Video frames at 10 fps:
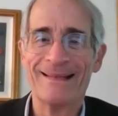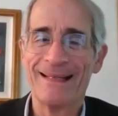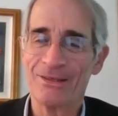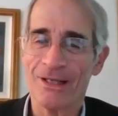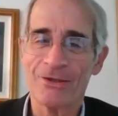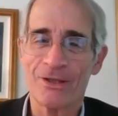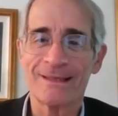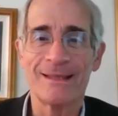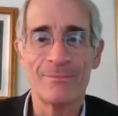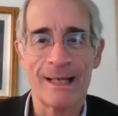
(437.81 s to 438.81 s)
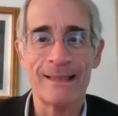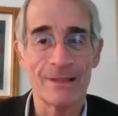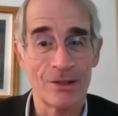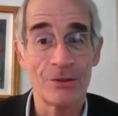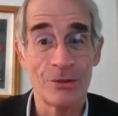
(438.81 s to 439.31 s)
is not just that Biden
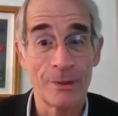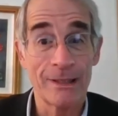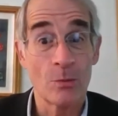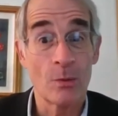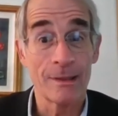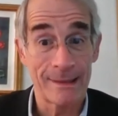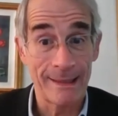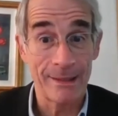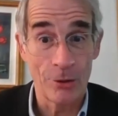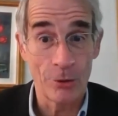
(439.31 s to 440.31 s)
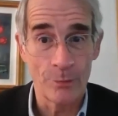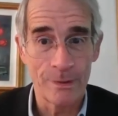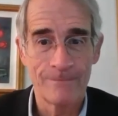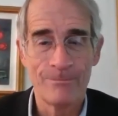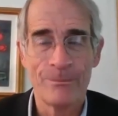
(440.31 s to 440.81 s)
is not doing as well as they had hoped.